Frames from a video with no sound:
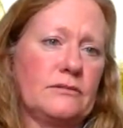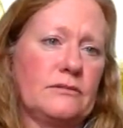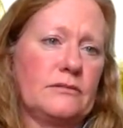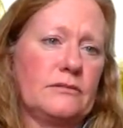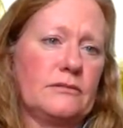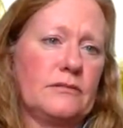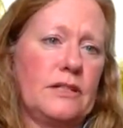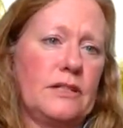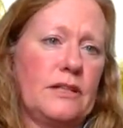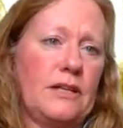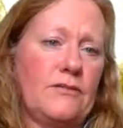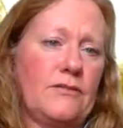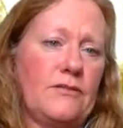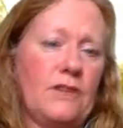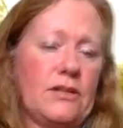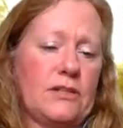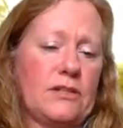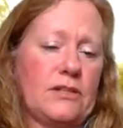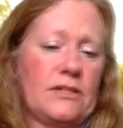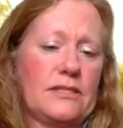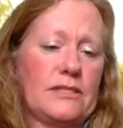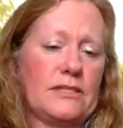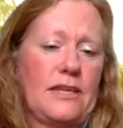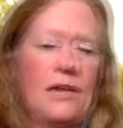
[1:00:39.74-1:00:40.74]
If they're the
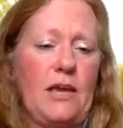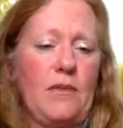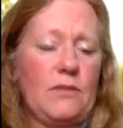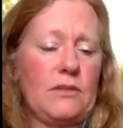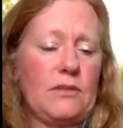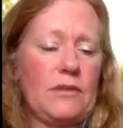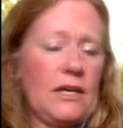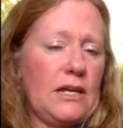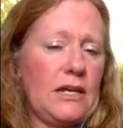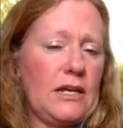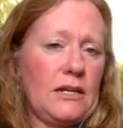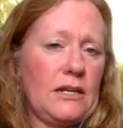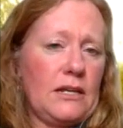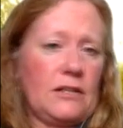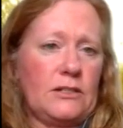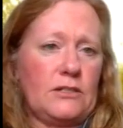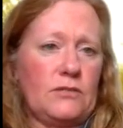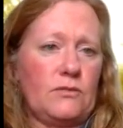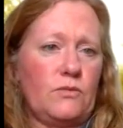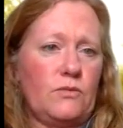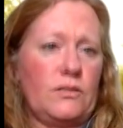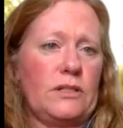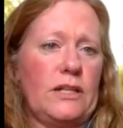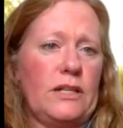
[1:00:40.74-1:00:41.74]
same, then it
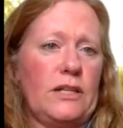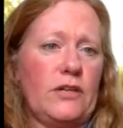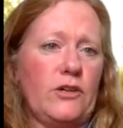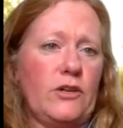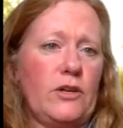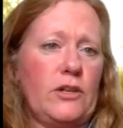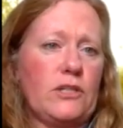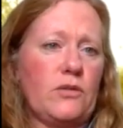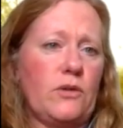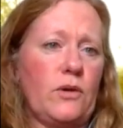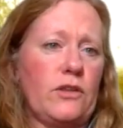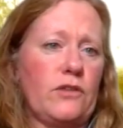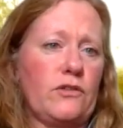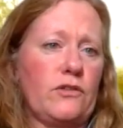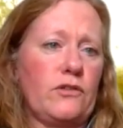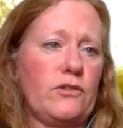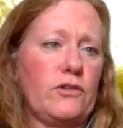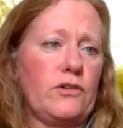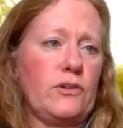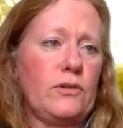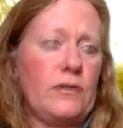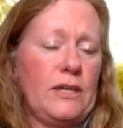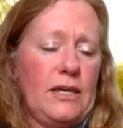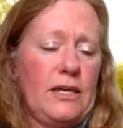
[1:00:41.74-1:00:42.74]
wouldn't increase going
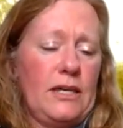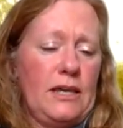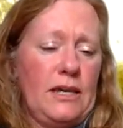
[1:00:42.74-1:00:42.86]
through.